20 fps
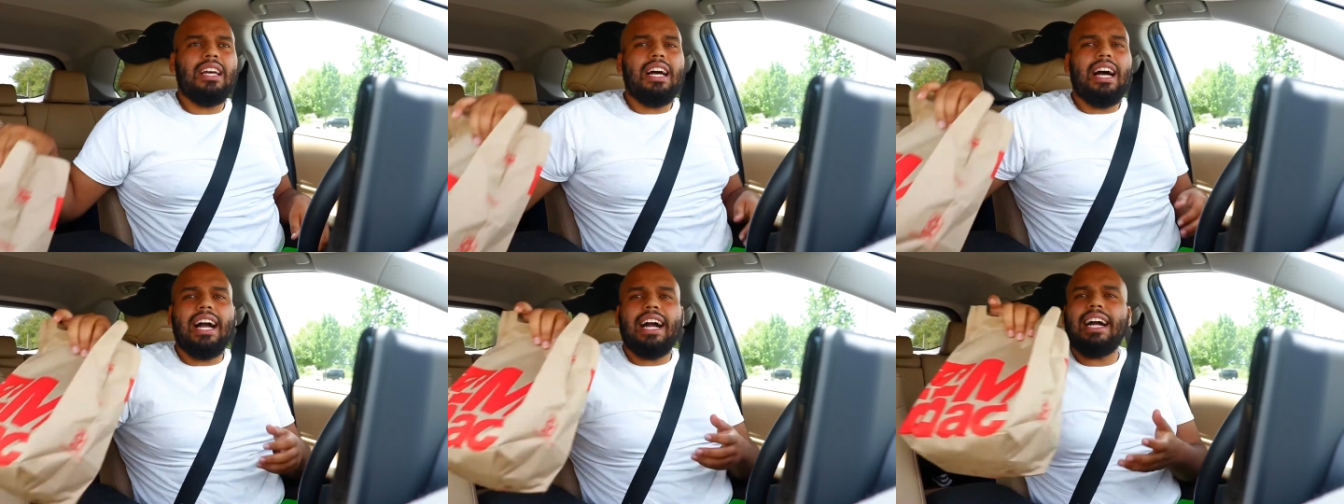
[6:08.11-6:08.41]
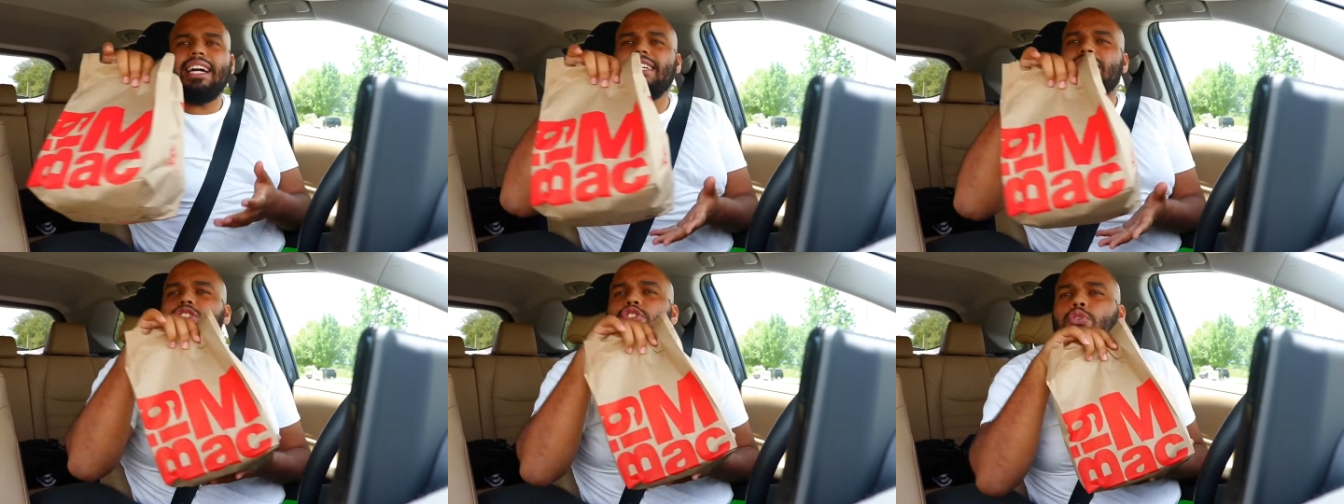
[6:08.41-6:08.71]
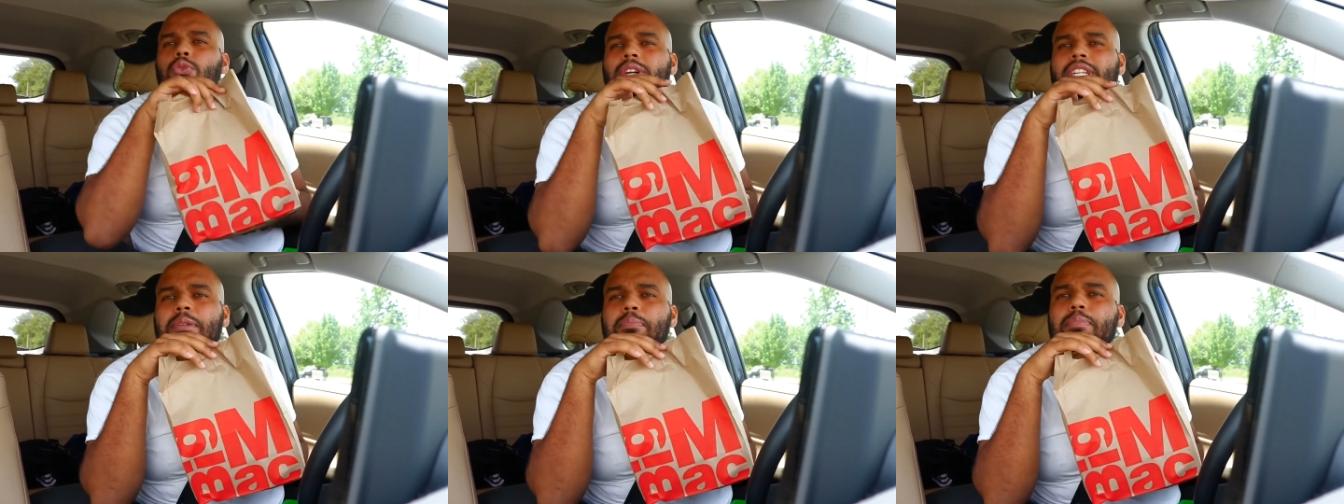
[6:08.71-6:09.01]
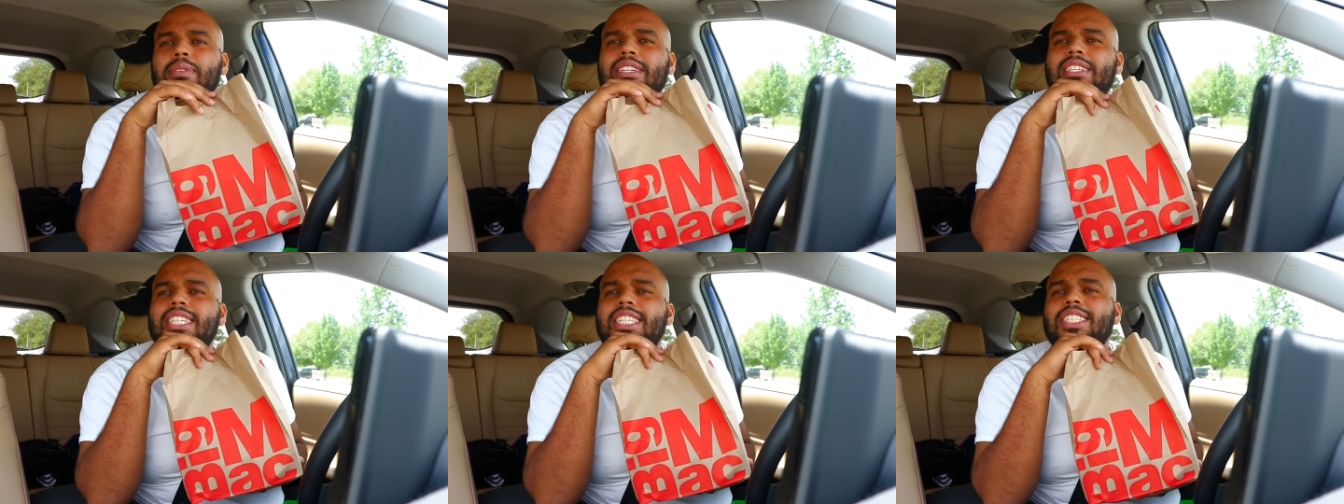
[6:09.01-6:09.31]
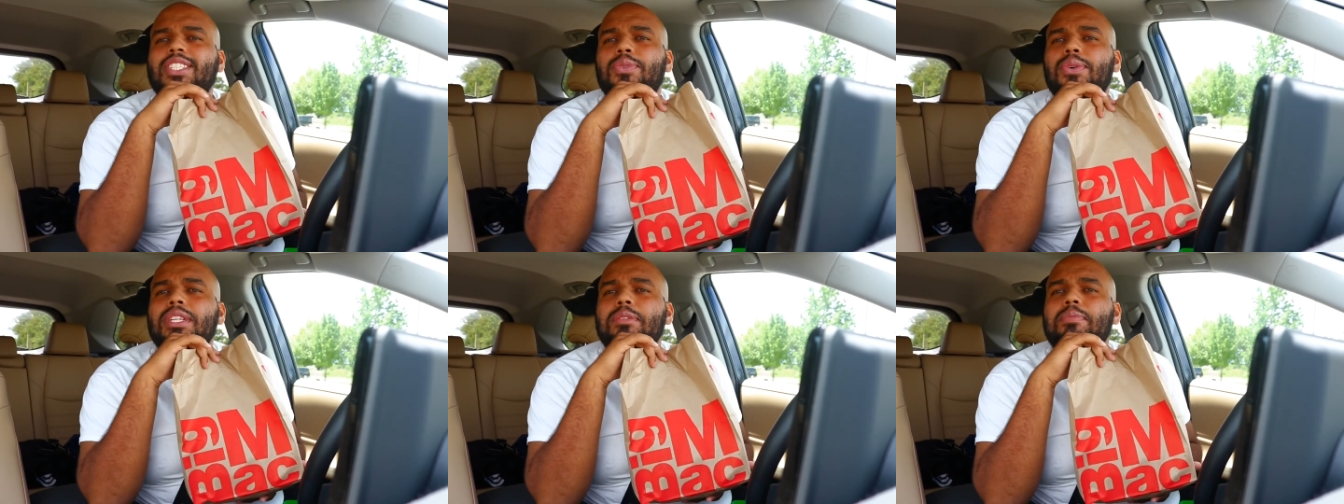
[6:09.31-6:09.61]
I got a
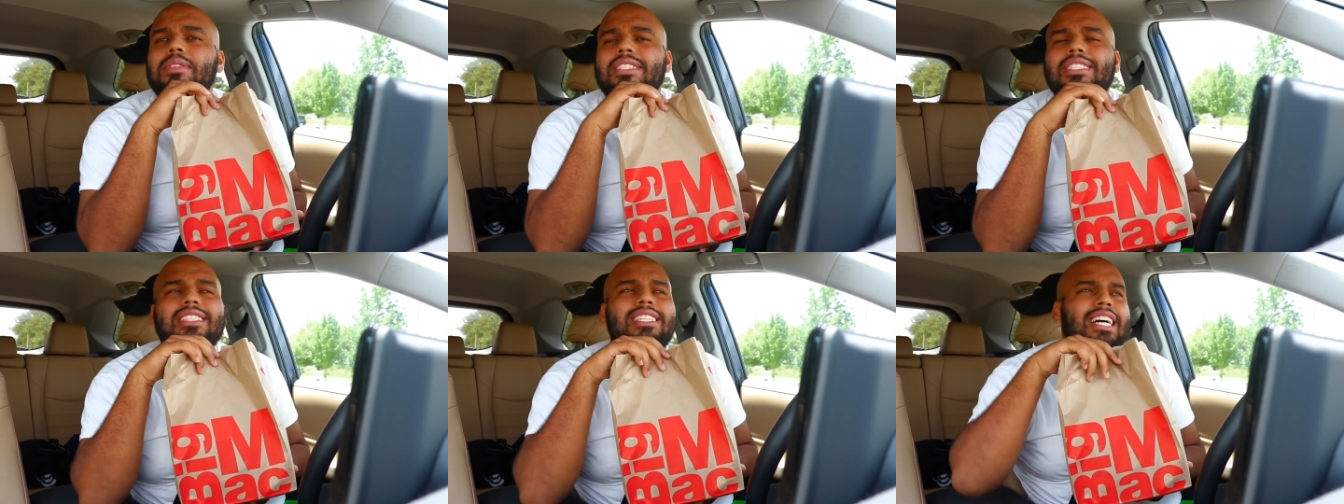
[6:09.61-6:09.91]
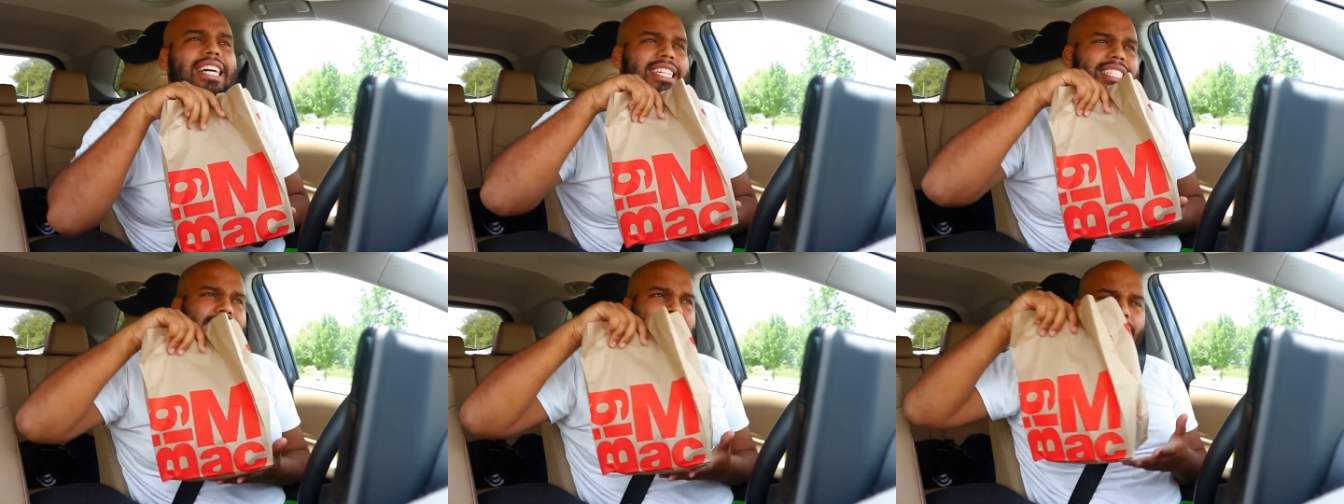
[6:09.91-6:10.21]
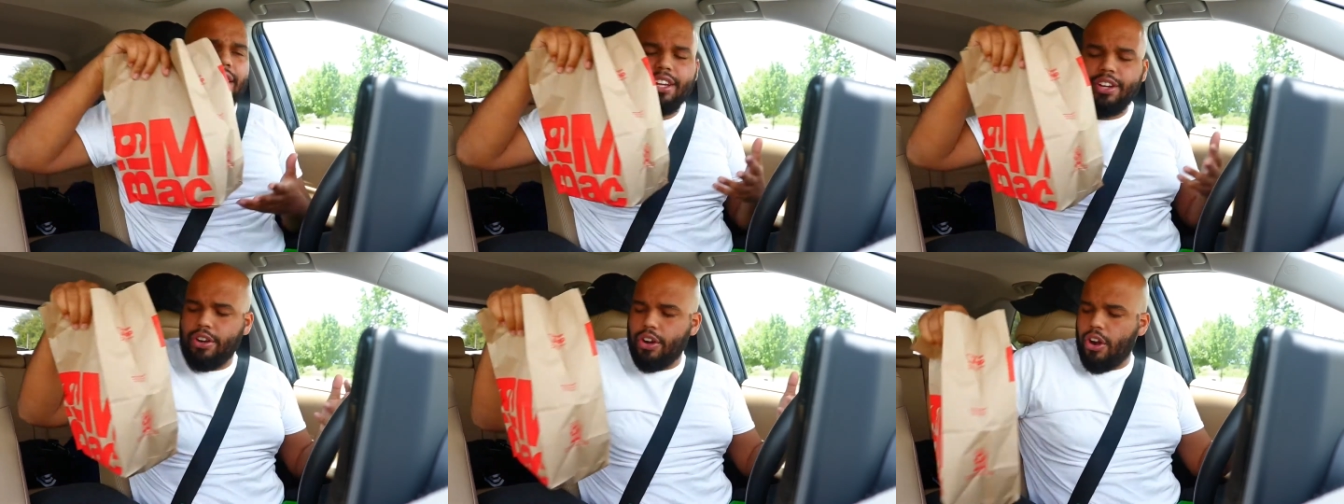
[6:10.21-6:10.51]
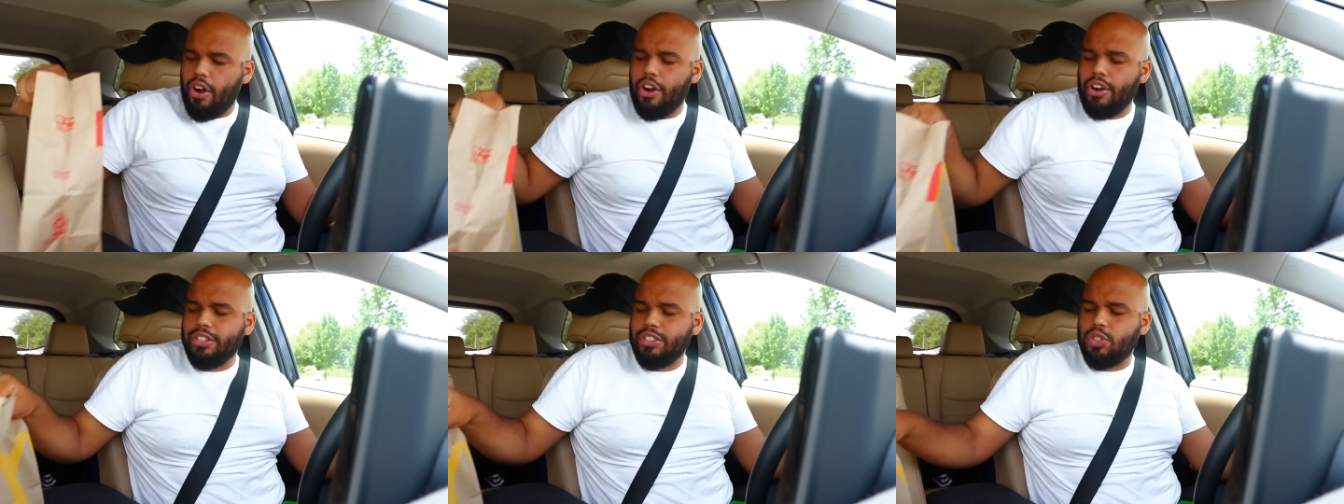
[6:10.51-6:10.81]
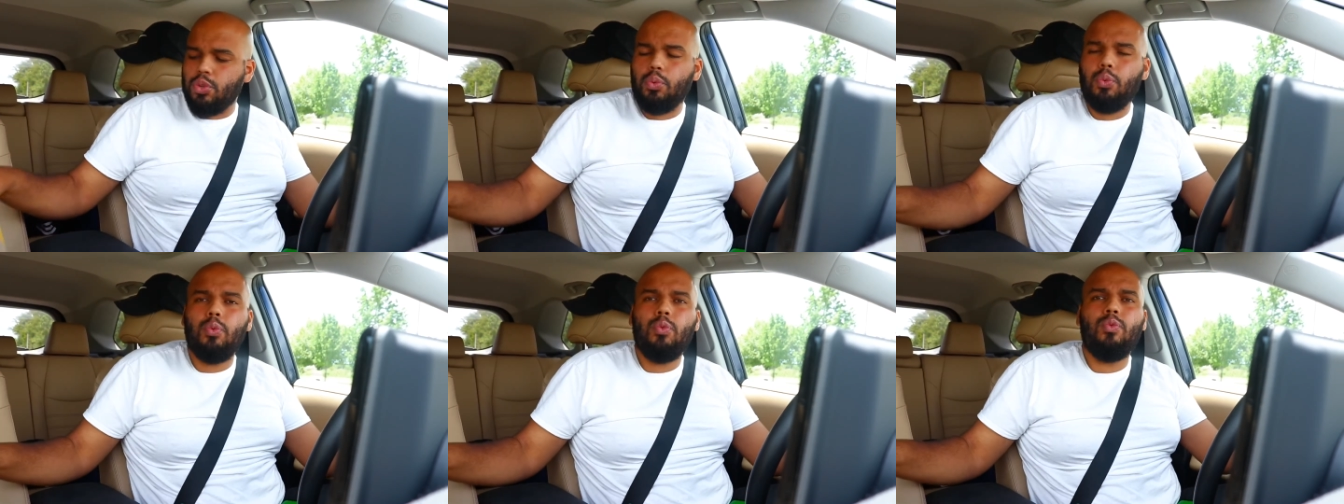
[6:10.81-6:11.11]
20-piece nuggets out here are
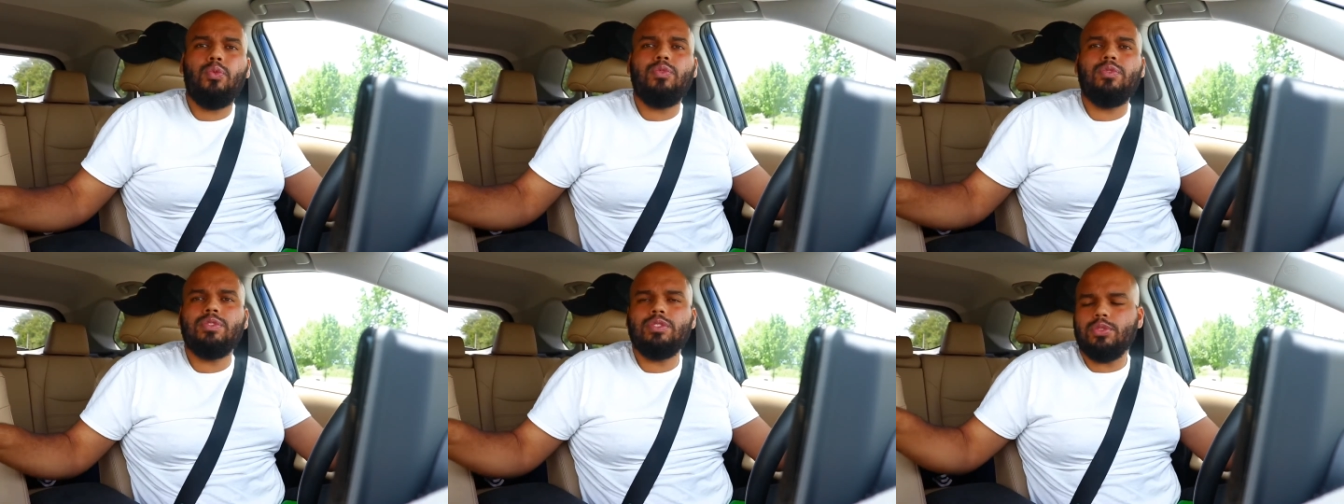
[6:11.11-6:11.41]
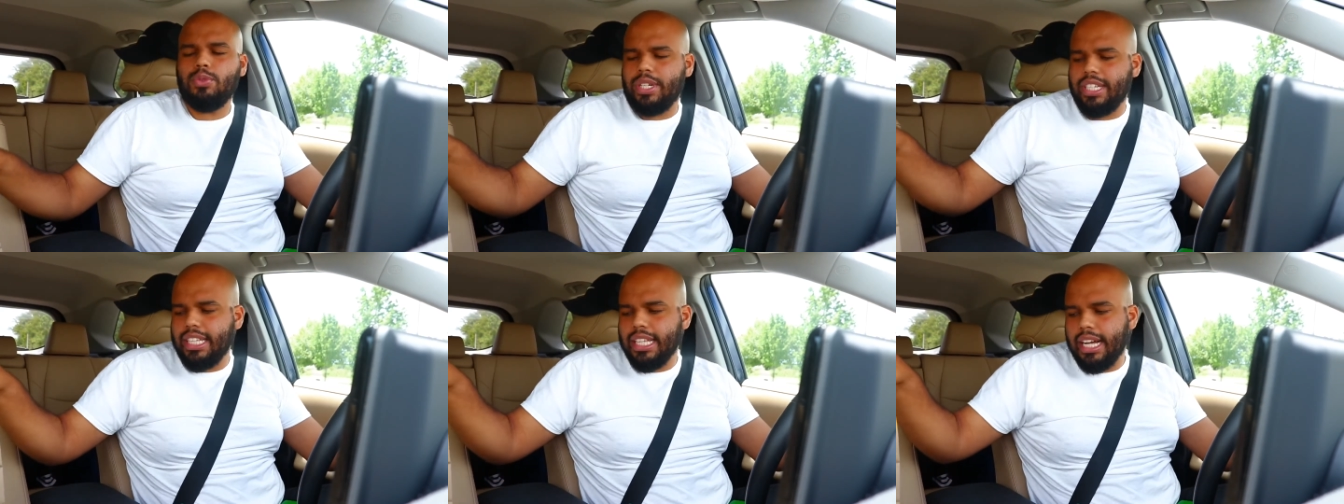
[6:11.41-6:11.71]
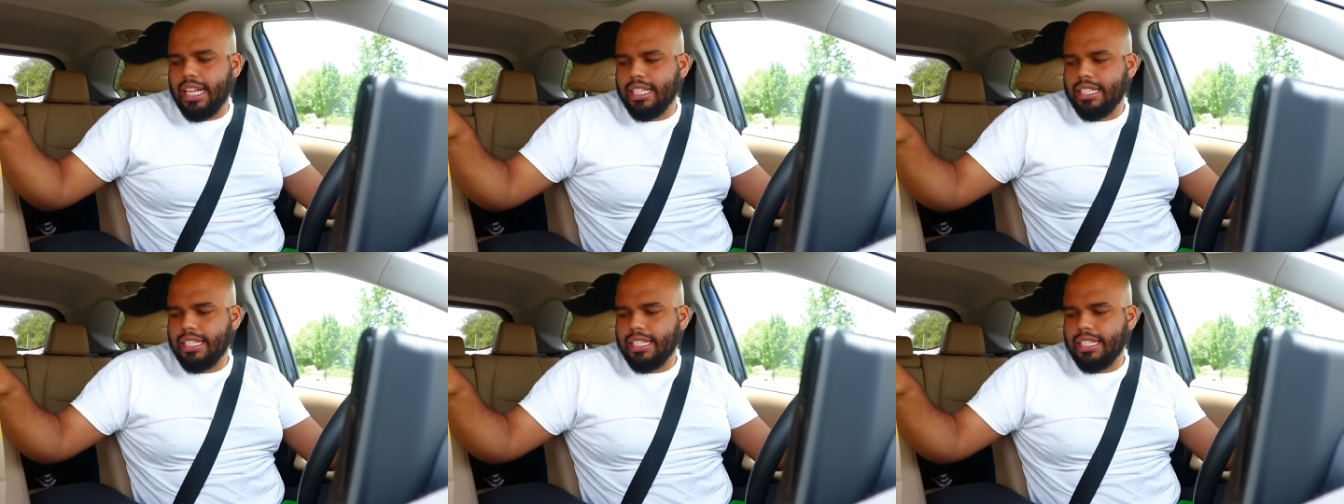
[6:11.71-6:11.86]
$20.